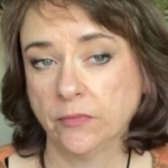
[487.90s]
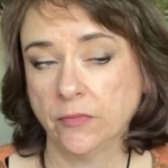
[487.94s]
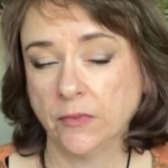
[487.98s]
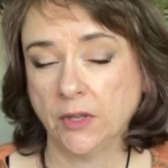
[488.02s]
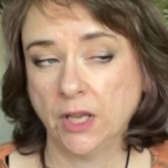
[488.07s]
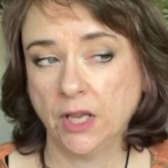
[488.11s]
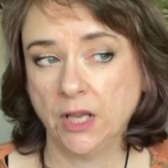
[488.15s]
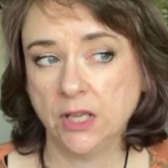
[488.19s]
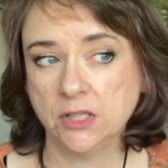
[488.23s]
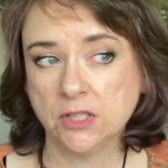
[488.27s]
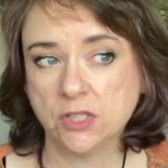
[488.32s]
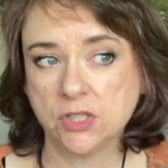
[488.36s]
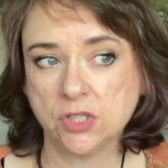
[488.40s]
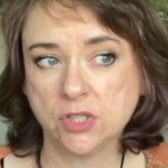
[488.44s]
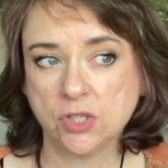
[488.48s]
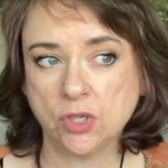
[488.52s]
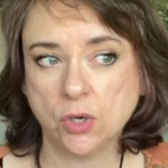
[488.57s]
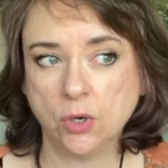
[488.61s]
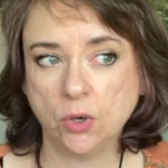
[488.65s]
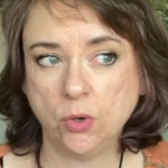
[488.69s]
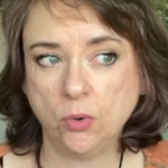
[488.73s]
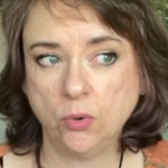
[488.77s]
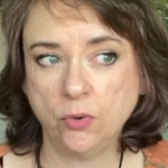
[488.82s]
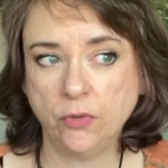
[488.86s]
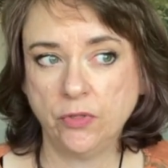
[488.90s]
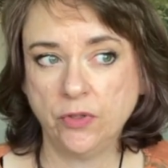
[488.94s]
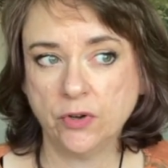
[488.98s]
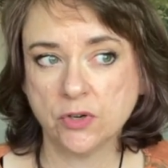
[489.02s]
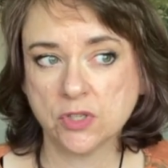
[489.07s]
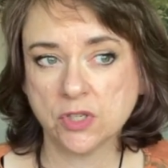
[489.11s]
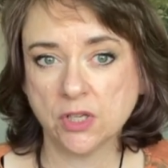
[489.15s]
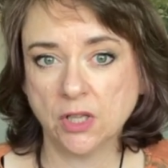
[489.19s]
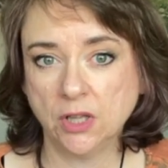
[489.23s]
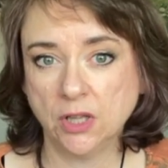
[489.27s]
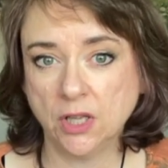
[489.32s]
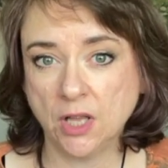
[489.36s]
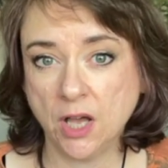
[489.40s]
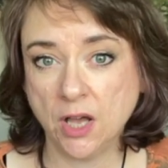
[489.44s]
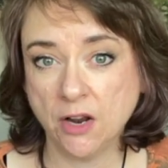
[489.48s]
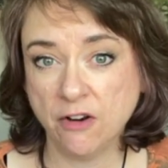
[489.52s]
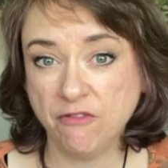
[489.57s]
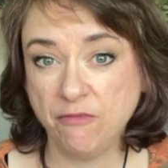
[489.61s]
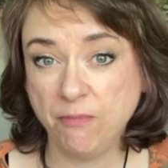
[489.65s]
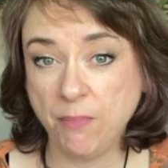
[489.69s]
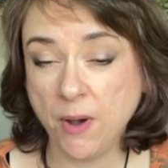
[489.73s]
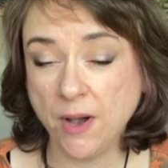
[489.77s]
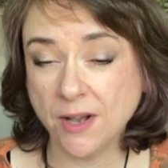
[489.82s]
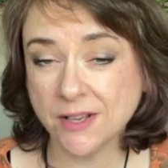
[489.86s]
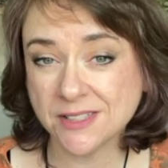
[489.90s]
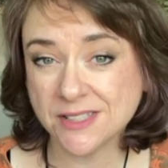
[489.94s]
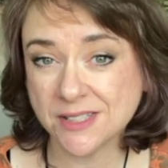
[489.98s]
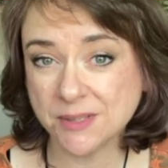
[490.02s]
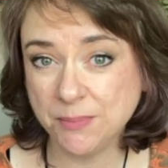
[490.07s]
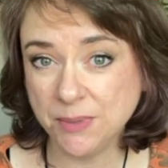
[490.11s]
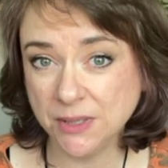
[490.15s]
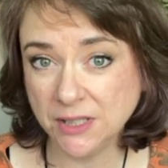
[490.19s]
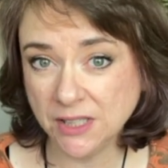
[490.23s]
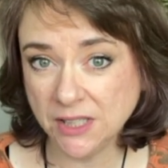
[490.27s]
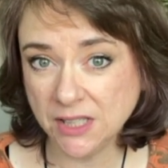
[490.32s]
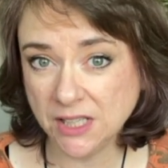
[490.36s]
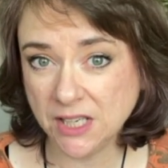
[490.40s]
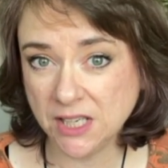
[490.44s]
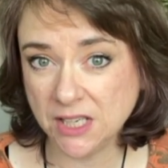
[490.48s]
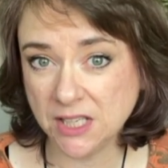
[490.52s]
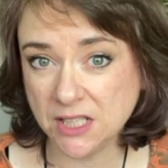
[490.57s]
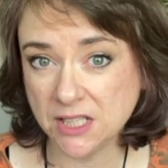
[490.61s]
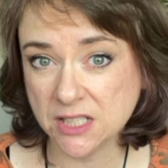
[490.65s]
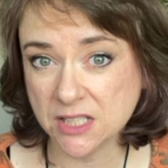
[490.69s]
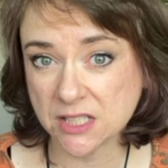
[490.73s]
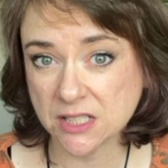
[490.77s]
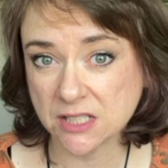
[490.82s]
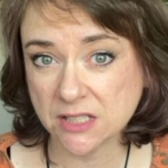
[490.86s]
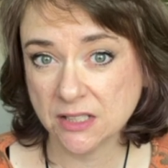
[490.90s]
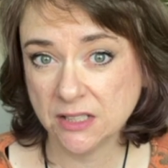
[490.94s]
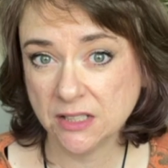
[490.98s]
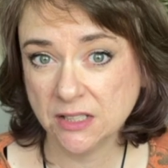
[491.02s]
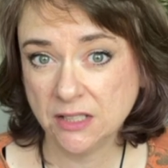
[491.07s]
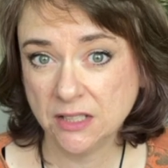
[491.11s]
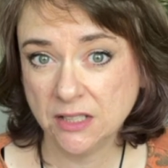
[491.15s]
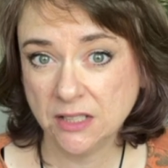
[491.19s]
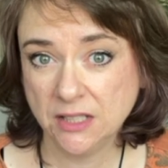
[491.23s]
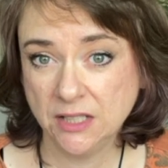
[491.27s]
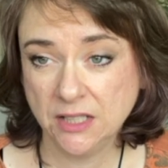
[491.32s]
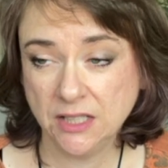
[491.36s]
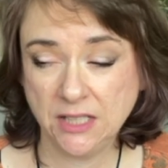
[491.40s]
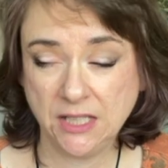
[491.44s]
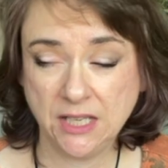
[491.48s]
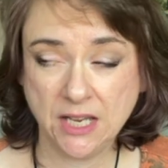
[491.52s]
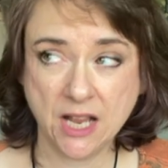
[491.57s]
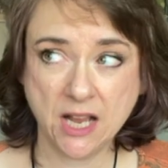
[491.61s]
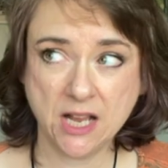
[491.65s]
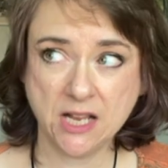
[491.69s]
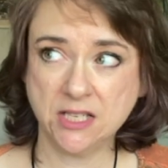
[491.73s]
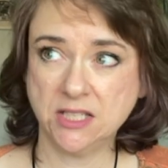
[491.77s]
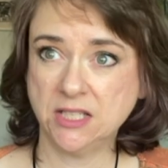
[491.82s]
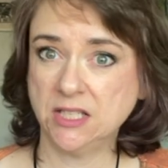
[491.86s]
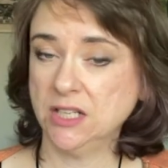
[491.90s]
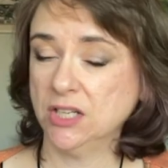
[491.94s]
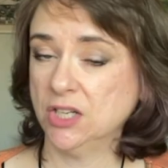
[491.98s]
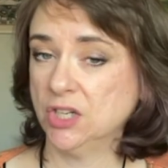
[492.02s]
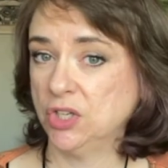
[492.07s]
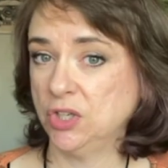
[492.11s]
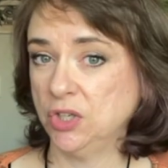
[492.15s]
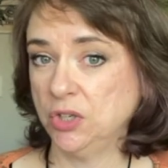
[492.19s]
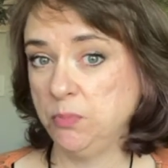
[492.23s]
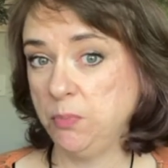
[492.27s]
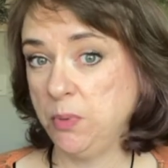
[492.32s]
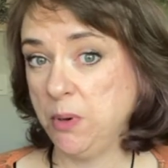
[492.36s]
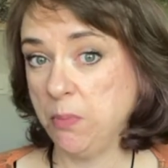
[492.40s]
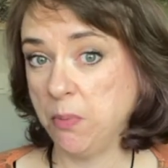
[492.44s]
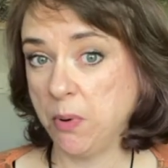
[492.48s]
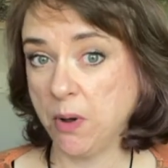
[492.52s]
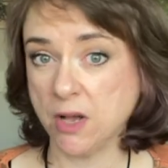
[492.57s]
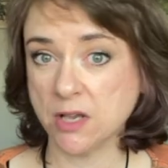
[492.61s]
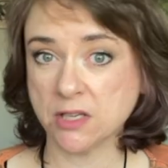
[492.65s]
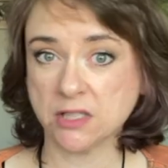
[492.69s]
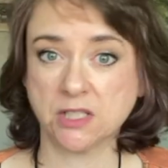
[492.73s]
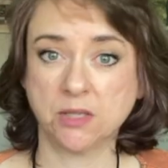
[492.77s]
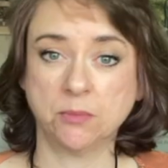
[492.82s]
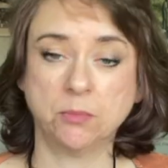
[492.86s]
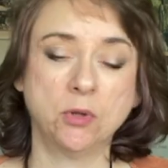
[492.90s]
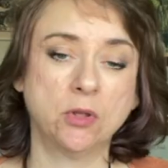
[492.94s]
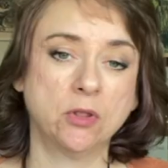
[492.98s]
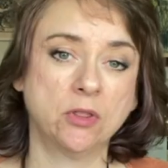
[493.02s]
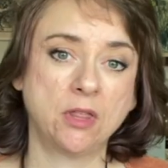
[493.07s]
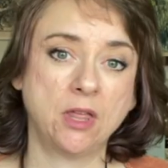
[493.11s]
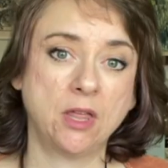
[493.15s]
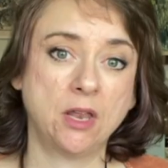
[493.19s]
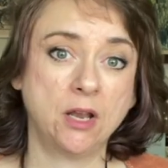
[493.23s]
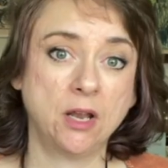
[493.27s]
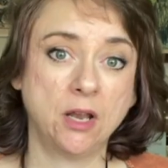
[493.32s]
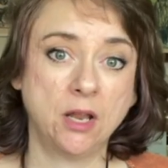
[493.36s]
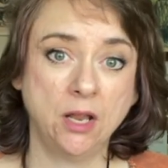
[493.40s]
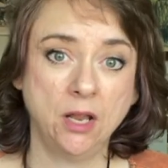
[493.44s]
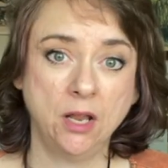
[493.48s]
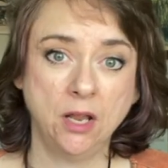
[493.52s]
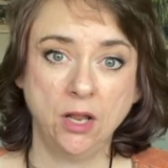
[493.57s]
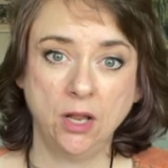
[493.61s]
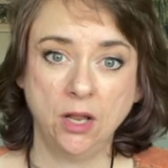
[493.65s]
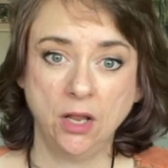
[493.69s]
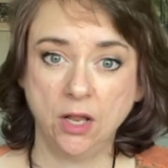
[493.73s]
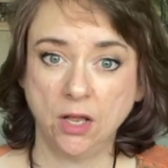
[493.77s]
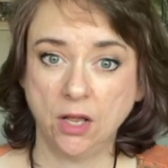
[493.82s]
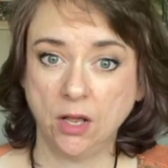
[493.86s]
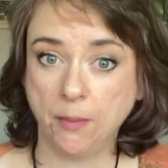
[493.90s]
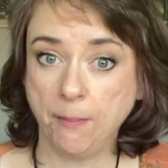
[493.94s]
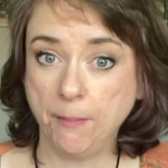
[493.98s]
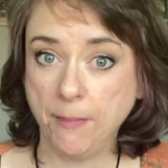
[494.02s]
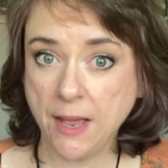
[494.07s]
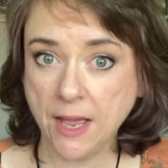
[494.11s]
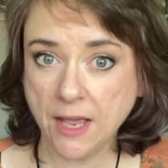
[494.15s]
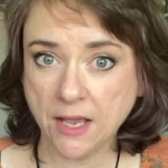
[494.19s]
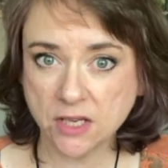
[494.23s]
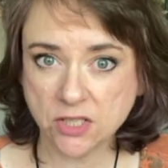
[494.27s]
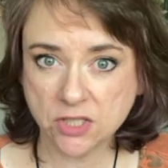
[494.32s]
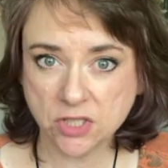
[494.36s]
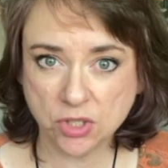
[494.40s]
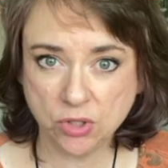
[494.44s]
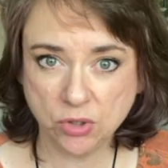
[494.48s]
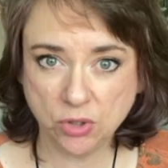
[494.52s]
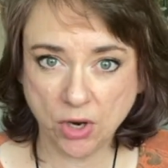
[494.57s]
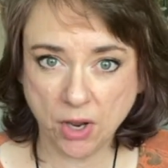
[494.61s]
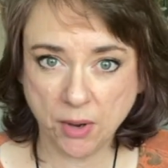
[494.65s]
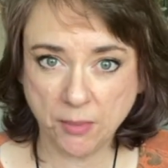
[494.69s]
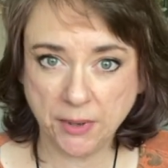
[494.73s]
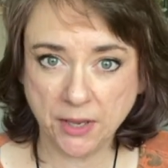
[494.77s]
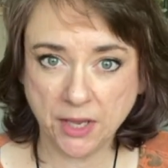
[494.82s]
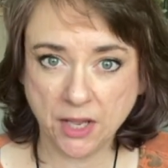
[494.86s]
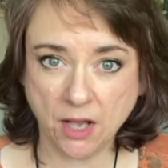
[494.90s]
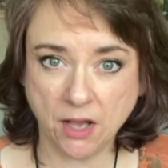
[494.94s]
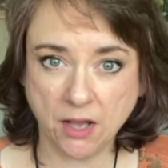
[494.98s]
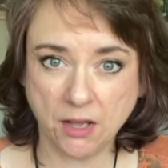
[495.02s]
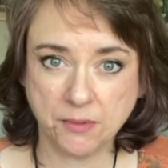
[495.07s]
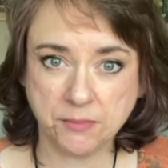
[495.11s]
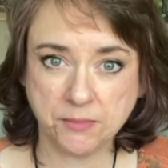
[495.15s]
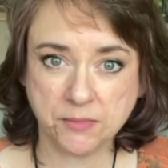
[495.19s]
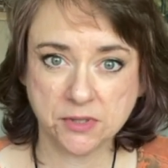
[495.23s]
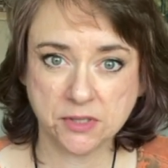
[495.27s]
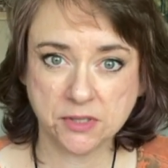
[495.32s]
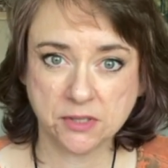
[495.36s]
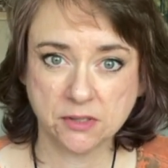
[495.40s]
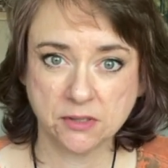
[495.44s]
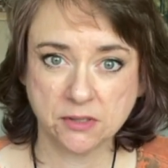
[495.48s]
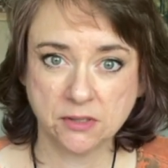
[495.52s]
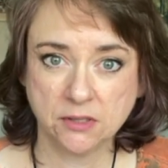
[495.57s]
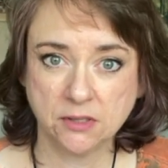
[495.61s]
And so there's a lot of possibilities. Yes, it could be possible that a mega tsunami comes.